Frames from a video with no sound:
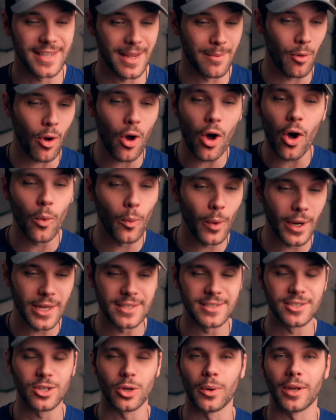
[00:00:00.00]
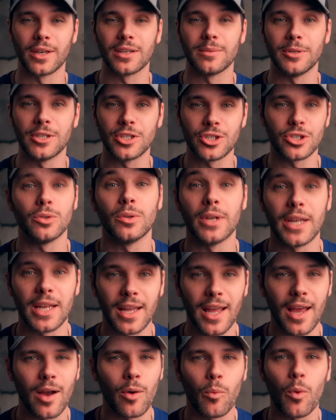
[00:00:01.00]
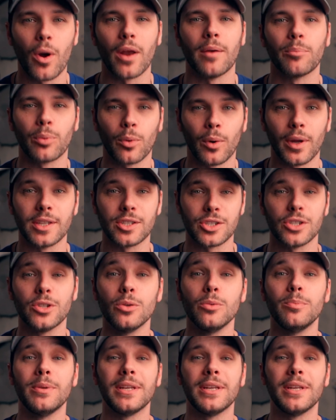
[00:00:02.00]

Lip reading: I'm always going to be shooting at 1.2